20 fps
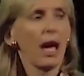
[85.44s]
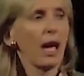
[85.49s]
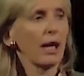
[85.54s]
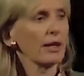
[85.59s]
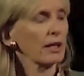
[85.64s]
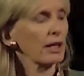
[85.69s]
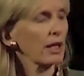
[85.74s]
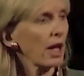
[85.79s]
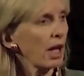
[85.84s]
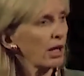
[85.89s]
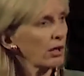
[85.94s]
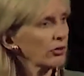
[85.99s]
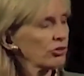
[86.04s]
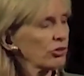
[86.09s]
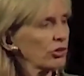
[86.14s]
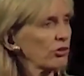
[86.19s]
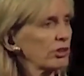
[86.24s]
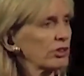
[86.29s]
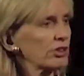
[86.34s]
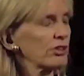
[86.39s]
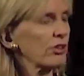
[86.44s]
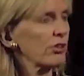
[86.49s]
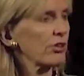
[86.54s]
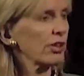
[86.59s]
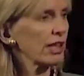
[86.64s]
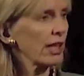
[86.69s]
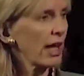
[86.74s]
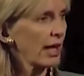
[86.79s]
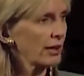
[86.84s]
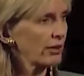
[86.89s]
And a culture is
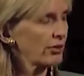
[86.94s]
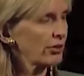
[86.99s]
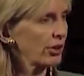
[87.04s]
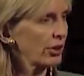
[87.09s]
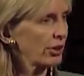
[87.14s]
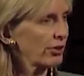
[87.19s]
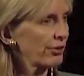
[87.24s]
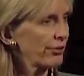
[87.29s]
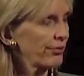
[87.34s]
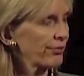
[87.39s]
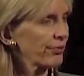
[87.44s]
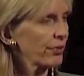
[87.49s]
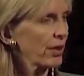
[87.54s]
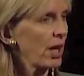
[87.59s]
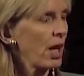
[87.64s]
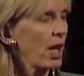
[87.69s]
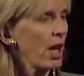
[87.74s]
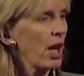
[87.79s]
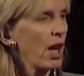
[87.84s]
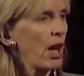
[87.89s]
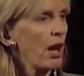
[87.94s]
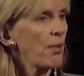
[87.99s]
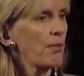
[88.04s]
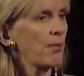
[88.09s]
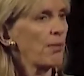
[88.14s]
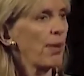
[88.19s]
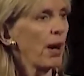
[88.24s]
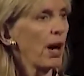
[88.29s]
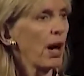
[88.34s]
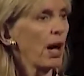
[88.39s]
created
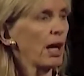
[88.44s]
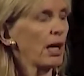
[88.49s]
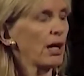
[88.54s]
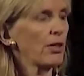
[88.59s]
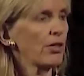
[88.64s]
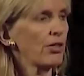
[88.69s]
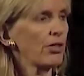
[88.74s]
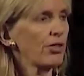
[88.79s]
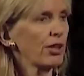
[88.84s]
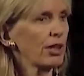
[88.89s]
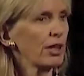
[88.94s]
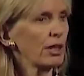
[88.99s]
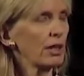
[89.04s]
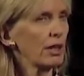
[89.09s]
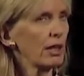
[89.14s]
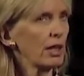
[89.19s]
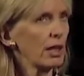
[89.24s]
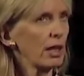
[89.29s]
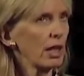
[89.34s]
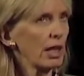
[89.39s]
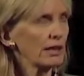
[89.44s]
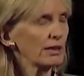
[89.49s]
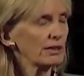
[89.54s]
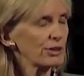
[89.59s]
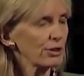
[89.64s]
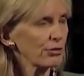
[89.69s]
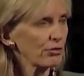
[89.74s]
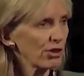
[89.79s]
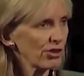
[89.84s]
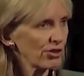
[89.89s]
by it's
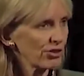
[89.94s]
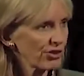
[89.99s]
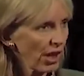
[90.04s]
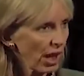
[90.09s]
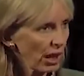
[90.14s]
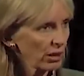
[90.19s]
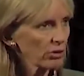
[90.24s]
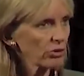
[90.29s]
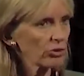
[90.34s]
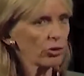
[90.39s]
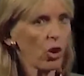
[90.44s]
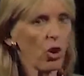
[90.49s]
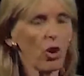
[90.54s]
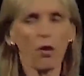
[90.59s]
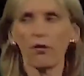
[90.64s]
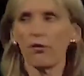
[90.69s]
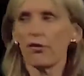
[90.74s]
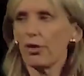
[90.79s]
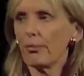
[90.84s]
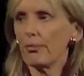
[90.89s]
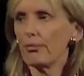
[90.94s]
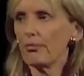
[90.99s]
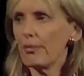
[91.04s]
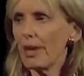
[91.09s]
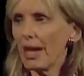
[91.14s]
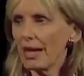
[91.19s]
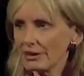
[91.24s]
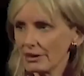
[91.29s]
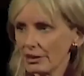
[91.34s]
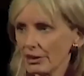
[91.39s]
the result of the
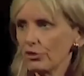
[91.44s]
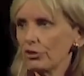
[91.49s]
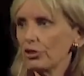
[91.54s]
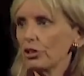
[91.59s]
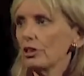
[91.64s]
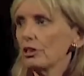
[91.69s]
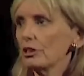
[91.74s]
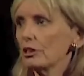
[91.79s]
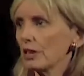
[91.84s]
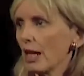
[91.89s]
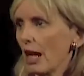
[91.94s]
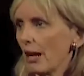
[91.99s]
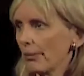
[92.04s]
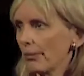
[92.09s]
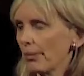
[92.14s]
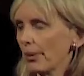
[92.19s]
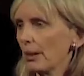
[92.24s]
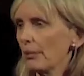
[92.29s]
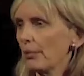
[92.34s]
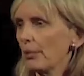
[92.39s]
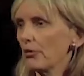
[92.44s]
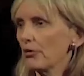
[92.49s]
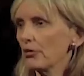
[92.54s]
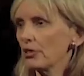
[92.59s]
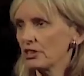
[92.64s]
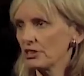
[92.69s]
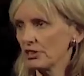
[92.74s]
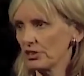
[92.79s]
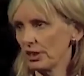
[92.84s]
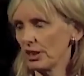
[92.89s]
messages that people
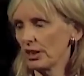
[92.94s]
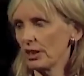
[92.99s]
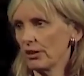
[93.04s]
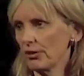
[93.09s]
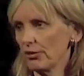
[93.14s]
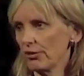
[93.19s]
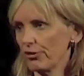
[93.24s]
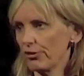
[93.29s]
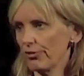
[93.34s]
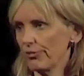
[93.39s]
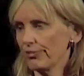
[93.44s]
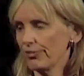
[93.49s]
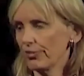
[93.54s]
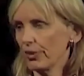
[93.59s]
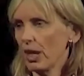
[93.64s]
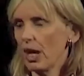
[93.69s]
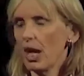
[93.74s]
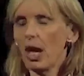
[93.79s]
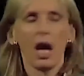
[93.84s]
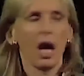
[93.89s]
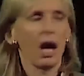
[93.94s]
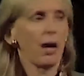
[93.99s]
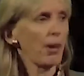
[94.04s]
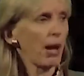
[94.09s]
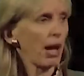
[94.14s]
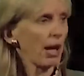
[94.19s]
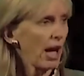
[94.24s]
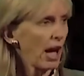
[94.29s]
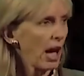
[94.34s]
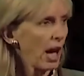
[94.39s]
receive
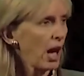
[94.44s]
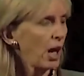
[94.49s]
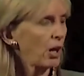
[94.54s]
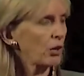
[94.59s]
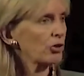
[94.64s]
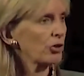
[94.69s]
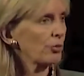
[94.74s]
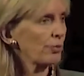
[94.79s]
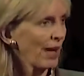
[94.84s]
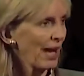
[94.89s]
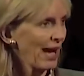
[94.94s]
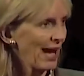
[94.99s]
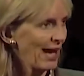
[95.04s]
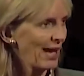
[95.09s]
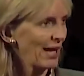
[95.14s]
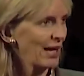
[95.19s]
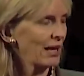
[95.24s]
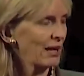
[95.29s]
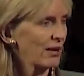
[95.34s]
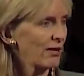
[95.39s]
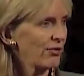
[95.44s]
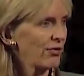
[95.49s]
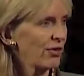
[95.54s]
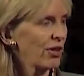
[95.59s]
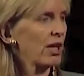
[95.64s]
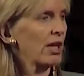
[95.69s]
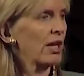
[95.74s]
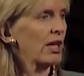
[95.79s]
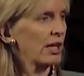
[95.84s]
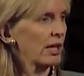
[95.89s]
about how to behave
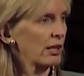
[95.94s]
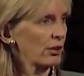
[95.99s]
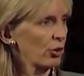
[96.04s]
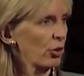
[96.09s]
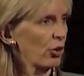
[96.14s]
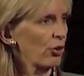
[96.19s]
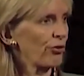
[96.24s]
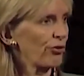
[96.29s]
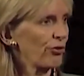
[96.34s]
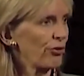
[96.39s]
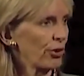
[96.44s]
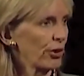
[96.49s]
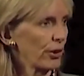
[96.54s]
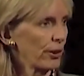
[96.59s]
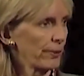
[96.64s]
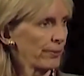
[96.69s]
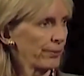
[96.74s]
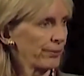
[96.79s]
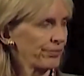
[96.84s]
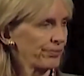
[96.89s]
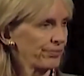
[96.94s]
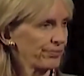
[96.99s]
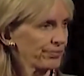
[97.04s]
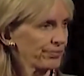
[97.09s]
in your firm.